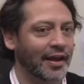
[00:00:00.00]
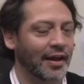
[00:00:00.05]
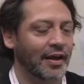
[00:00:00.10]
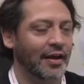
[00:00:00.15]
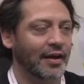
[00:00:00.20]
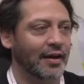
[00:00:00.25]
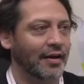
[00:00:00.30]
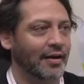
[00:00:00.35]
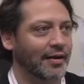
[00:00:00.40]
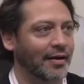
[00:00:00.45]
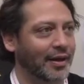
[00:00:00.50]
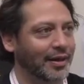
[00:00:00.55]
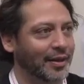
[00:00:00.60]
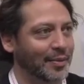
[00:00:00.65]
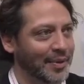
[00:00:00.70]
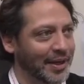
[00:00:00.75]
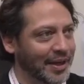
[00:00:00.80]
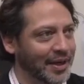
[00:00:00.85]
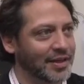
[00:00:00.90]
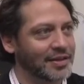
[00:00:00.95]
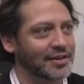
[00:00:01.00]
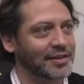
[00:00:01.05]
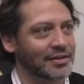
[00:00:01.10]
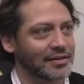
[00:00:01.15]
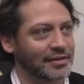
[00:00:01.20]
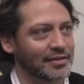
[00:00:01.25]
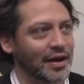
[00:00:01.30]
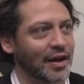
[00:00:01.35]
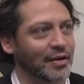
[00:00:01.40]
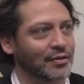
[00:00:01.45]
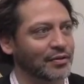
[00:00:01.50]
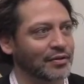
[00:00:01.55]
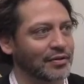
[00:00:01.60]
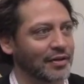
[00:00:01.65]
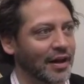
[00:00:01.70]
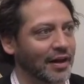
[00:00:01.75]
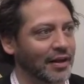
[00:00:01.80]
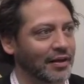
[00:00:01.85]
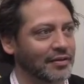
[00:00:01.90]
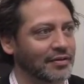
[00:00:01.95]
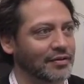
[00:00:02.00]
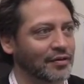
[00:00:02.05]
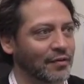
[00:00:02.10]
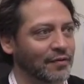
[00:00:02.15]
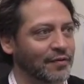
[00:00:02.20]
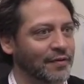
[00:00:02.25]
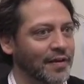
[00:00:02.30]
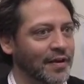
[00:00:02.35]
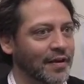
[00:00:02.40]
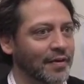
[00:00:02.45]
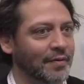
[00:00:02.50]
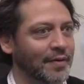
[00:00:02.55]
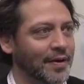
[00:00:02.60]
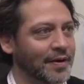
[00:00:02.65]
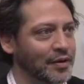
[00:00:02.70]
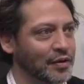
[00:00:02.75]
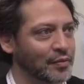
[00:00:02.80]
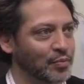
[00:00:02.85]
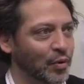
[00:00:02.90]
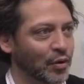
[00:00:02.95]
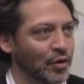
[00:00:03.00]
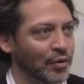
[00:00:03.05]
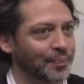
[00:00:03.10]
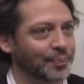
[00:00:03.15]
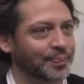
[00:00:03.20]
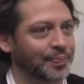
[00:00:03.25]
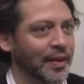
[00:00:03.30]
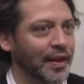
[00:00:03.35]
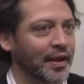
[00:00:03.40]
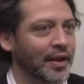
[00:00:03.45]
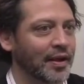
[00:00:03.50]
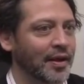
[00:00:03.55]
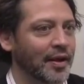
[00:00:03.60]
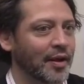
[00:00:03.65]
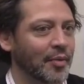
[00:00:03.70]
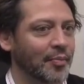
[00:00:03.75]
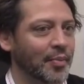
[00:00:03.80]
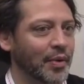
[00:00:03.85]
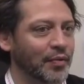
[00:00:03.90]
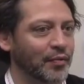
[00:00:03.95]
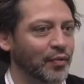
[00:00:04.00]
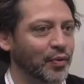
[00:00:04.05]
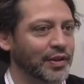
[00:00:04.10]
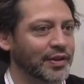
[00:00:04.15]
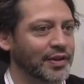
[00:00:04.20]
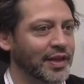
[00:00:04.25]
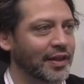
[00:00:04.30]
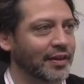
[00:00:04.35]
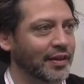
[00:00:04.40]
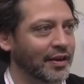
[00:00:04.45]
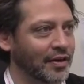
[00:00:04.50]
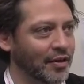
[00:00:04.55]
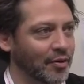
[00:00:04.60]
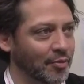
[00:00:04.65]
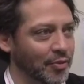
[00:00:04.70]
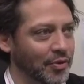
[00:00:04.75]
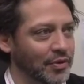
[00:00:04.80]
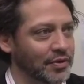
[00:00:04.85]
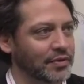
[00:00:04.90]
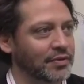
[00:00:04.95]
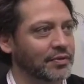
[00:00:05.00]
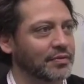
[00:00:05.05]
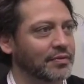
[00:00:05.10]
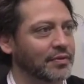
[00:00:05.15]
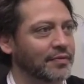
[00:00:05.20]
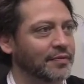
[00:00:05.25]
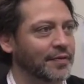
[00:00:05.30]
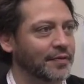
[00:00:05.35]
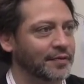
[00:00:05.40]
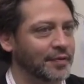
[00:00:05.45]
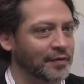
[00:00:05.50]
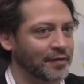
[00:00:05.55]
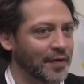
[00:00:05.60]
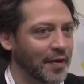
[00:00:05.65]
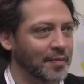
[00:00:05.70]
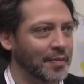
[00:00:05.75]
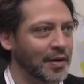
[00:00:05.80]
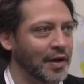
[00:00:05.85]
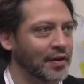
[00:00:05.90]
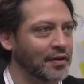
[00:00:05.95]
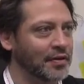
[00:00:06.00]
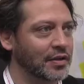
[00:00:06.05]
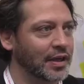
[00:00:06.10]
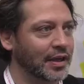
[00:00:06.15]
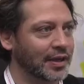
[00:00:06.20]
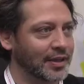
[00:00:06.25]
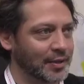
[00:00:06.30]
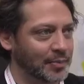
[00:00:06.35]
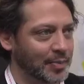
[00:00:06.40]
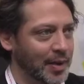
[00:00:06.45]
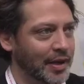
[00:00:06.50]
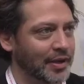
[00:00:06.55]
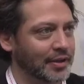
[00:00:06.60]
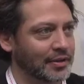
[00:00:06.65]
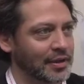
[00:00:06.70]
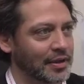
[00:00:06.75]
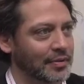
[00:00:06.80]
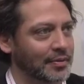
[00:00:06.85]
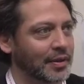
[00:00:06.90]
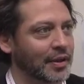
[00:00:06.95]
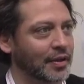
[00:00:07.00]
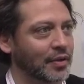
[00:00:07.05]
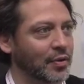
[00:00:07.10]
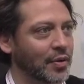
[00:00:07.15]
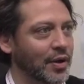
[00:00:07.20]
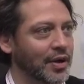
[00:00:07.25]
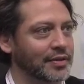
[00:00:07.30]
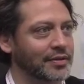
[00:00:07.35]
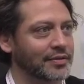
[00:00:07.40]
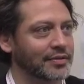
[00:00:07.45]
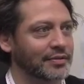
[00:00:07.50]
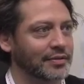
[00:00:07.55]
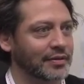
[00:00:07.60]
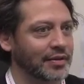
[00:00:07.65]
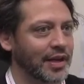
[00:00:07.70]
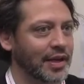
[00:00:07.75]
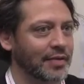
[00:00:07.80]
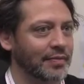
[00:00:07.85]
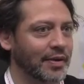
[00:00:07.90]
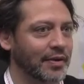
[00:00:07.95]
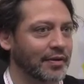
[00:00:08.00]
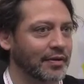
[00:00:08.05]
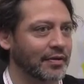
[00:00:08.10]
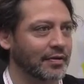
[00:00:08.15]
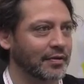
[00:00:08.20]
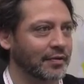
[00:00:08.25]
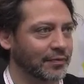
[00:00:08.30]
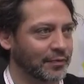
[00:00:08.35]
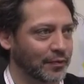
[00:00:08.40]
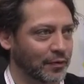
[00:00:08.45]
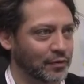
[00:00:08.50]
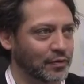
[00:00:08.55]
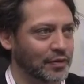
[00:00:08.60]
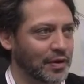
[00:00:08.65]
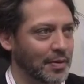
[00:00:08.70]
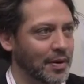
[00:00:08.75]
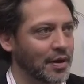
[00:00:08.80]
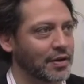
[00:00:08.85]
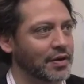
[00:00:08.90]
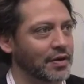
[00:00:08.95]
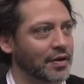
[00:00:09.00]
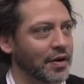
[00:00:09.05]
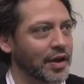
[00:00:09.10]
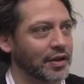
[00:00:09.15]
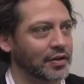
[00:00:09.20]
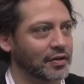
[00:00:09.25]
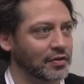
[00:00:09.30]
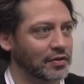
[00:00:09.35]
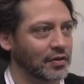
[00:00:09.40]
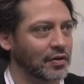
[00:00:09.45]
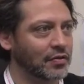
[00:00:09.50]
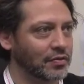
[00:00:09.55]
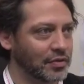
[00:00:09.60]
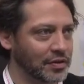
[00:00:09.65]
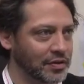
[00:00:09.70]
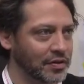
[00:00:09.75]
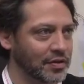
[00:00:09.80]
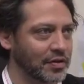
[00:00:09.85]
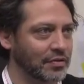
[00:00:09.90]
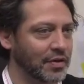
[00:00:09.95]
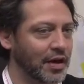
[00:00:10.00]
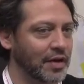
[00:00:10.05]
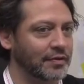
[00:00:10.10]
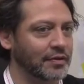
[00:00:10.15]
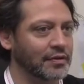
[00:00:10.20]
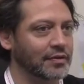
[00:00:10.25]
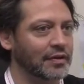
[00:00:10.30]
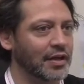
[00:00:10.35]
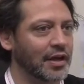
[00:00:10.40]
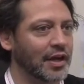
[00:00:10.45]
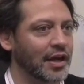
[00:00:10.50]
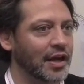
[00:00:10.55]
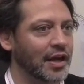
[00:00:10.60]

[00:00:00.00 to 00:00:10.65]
at the beginning sounds like it's something very small. But if we take the numbers, 55 million Hispanics live in the U.S., even from several generations on recent arrivals.